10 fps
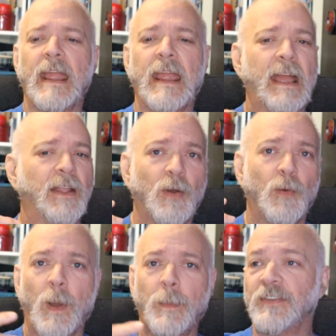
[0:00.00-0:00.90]
And
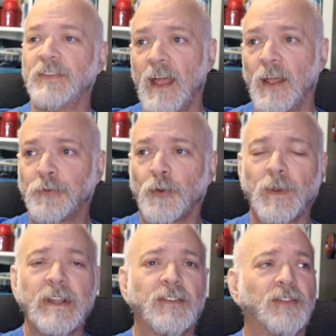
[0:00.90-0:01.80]
some weapons have extra
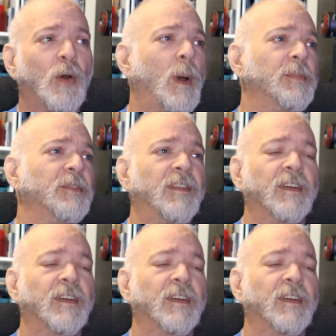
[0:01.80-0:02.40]
reach. Some weapons have